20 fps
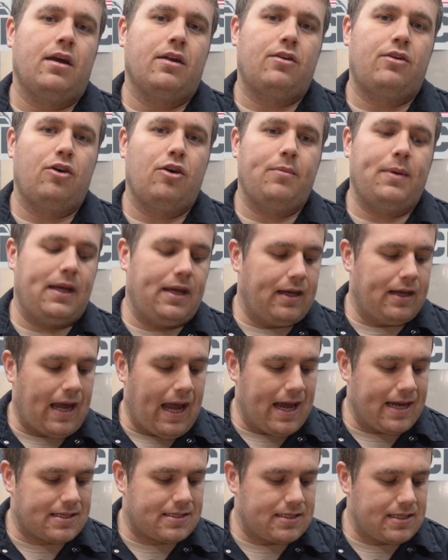Tubing,
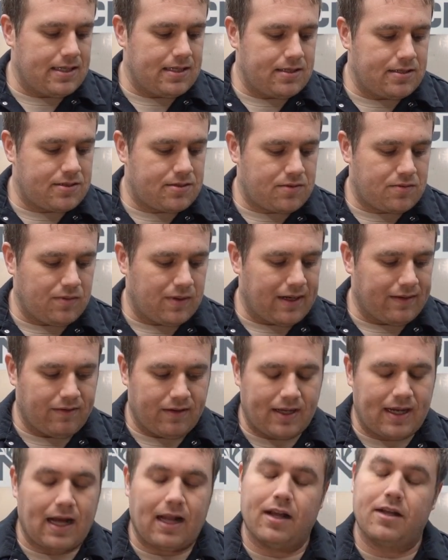hexes, whatever
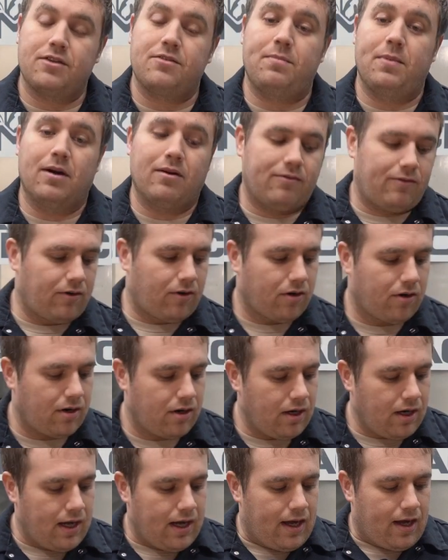the collet's built
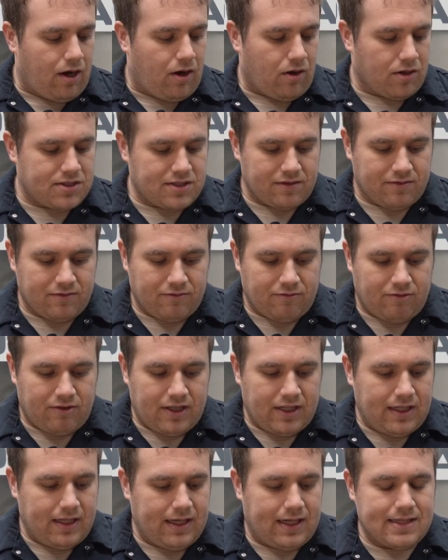for, holds it
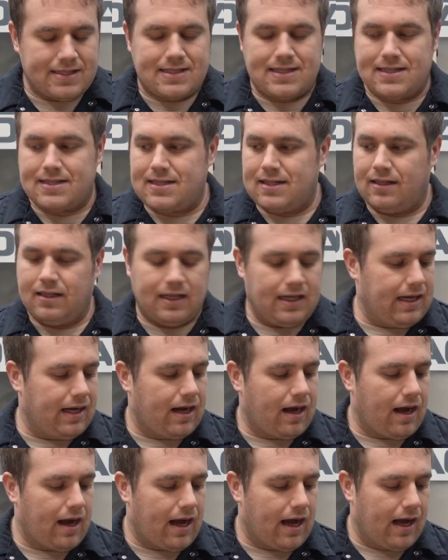really
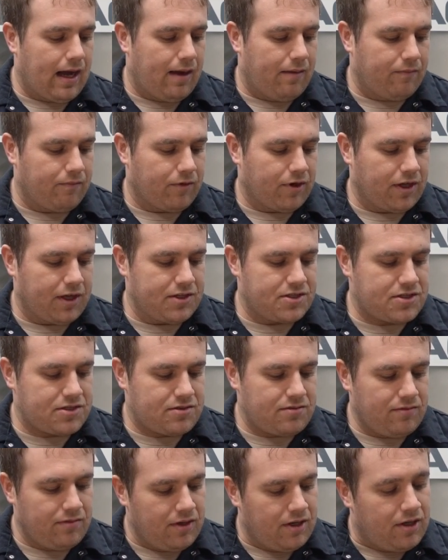consistently,
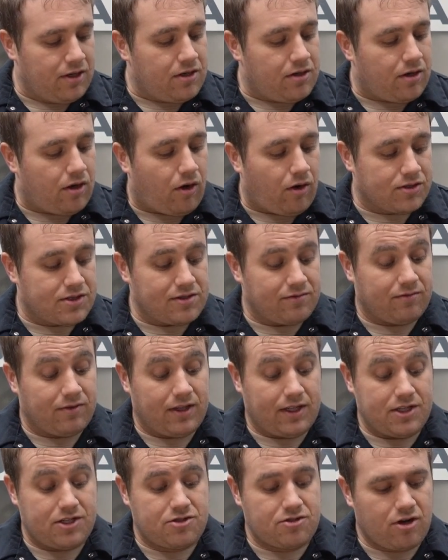holds it
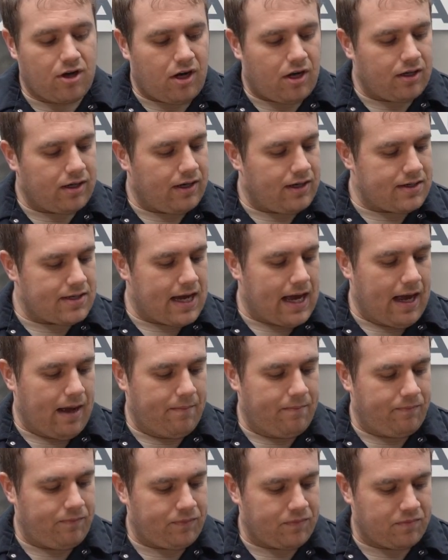really strong.
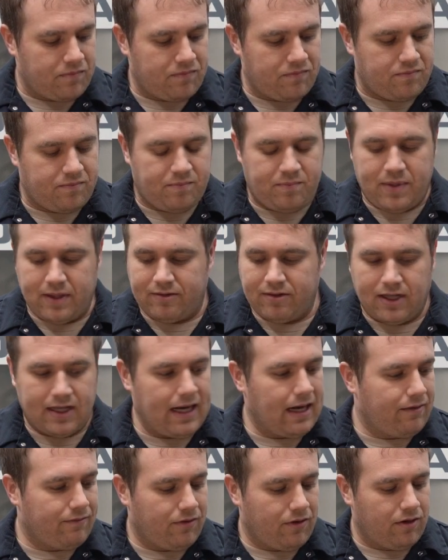Been really
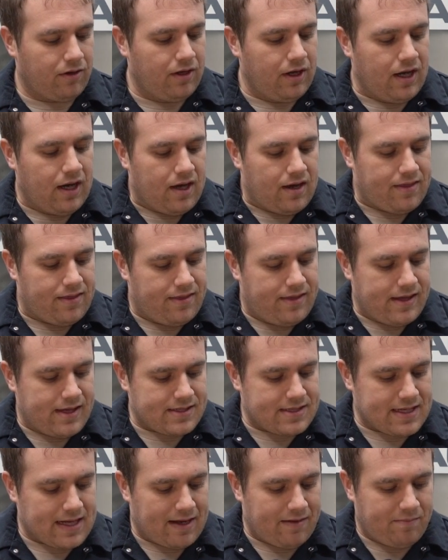helpful.
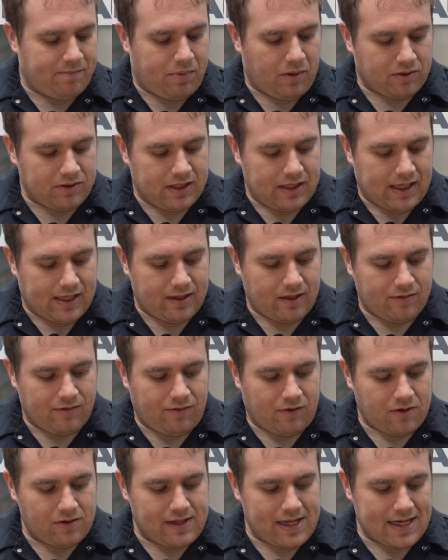This I've bolted on our
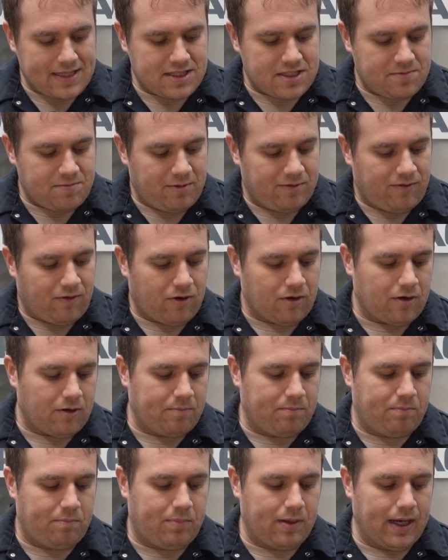fourth axis
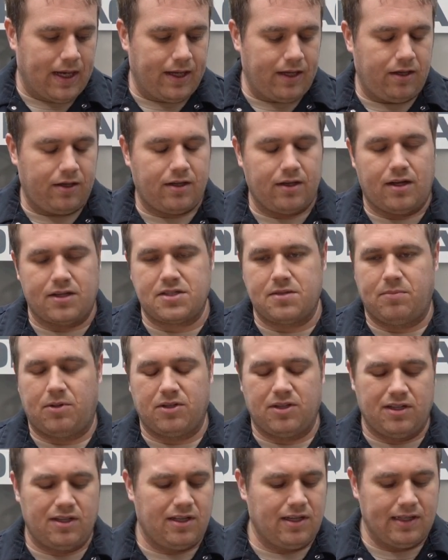before, but you can also
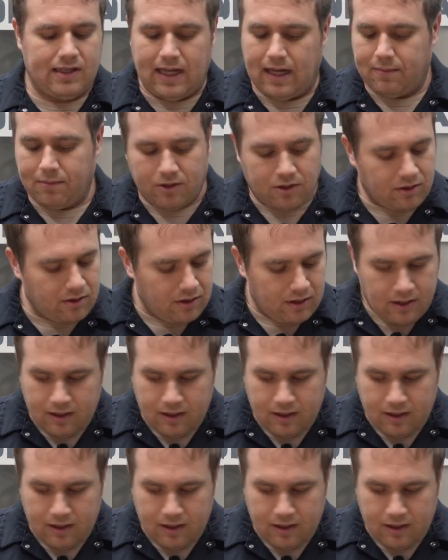bolt it to the table.